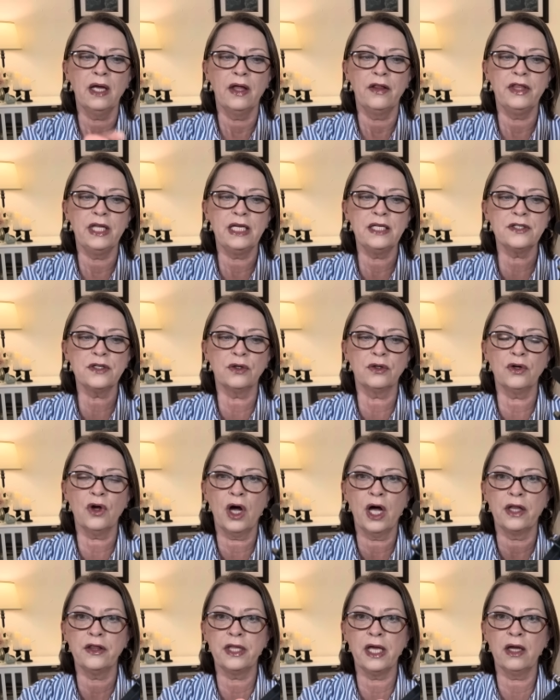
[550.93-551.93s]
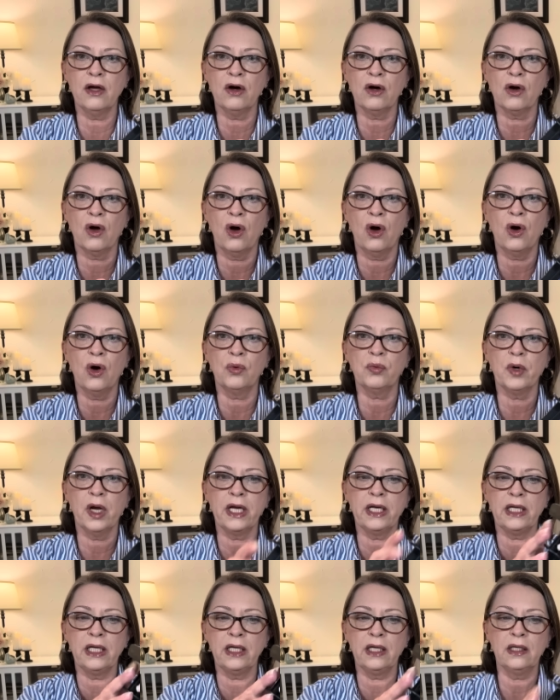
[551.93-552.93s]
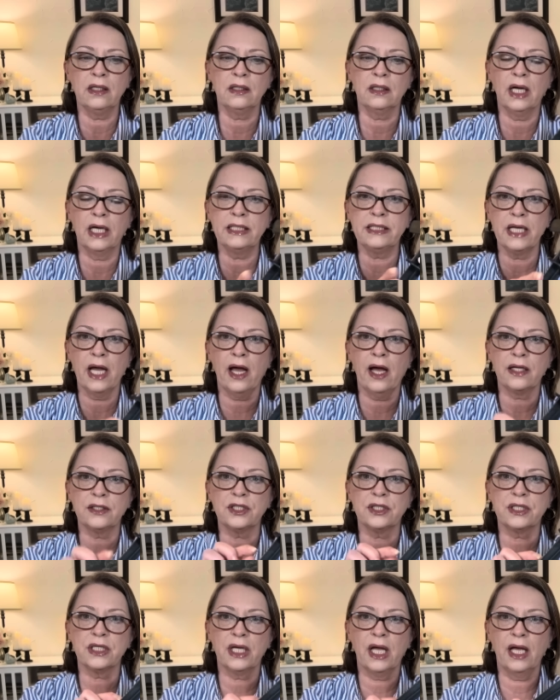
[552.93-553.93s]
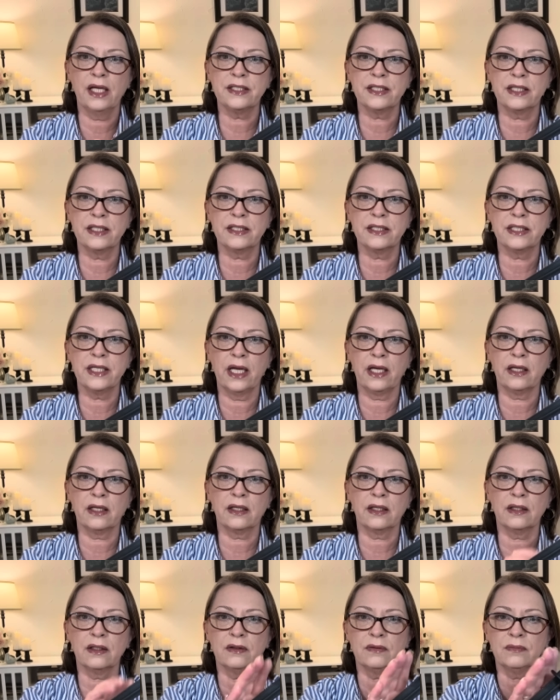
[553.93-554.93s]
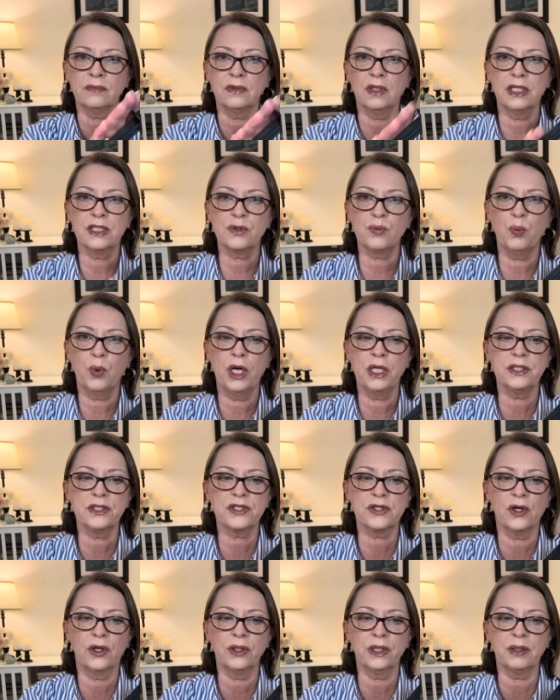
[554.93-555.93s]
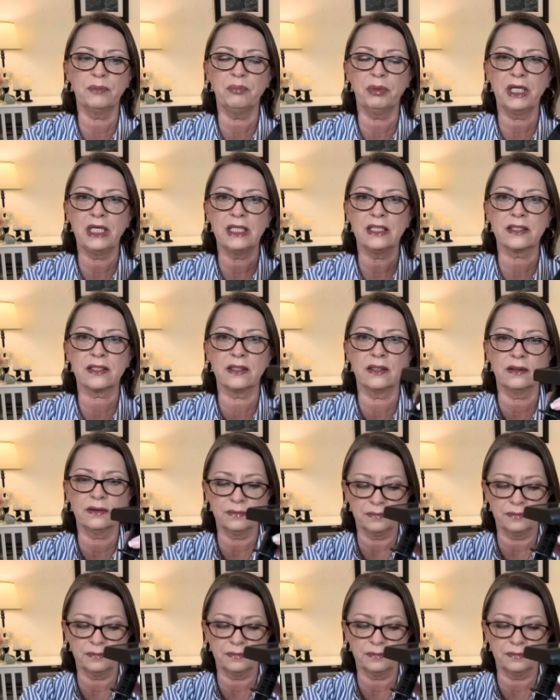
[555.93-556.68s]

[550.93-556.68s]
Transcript: These are not, they are already attached as the stake. It's one solid piece.